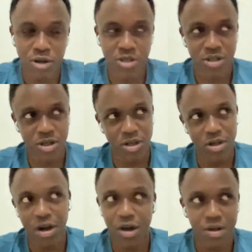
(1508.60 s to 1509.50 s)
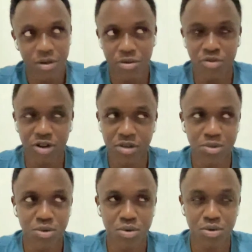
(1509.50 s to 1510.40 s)
Mostly, yeah, if you
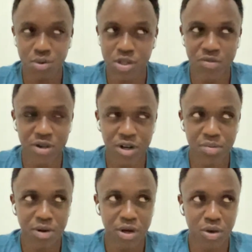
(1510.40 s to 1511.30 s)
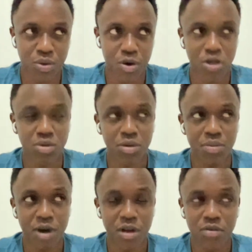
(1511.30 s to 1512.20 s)
just Google whichever company you want to
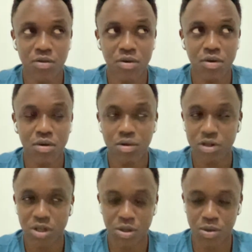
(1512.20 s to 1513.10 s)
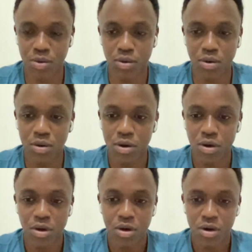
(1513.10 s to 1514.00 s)
apply for, just Google
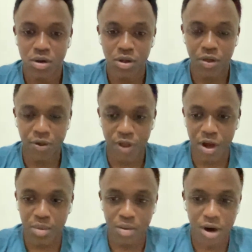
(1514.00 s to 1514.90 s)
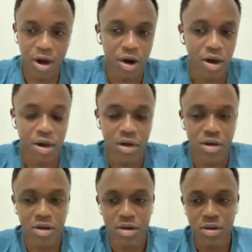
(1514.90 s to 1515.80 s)
its name and
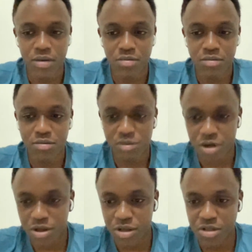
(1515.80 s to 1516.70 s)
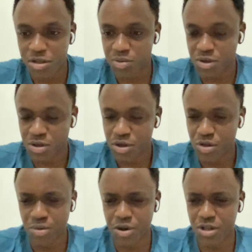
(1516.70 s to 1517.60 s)
internships.
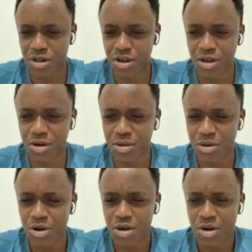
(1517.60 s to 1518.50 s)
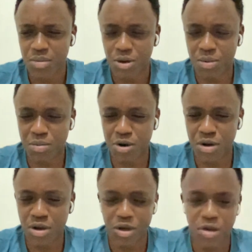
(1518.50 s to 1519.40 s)
You'll get a link,
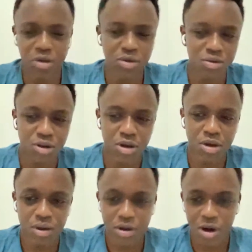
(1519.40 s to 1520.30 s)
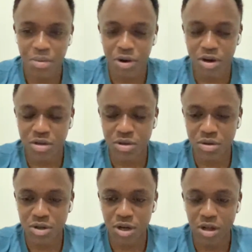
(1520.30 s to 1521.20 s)
probably linking you to the
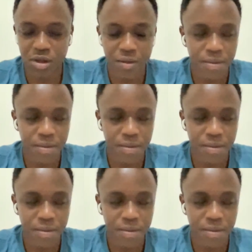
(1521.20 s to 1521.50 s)
application site.